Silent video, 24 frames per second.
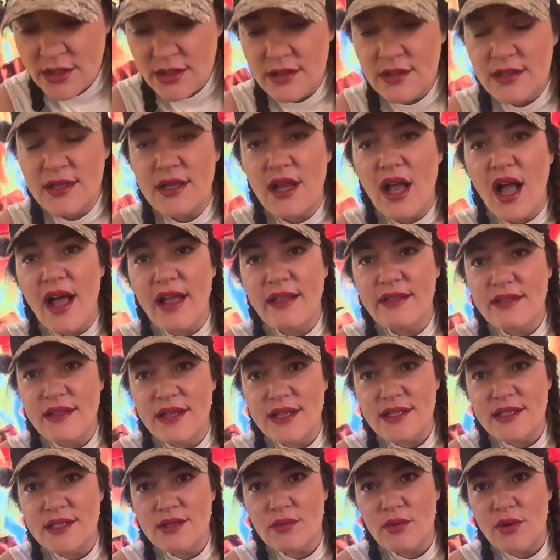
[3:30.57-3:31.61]
You got this
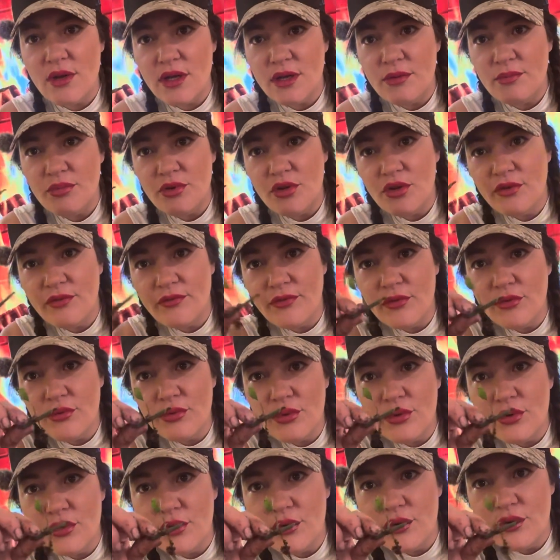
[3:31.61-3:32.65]
one, beautiful
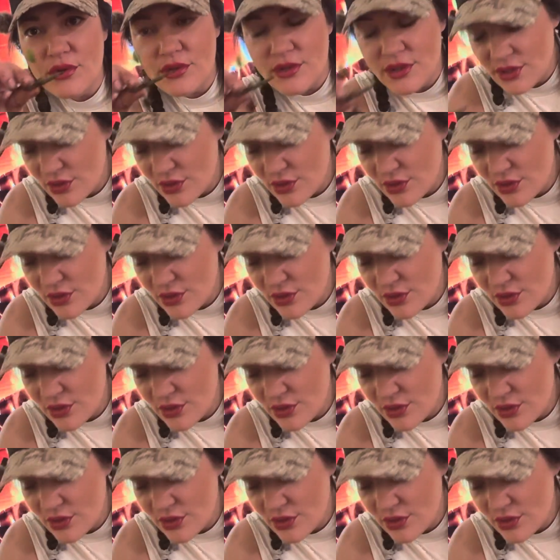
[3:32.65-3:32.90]
roots,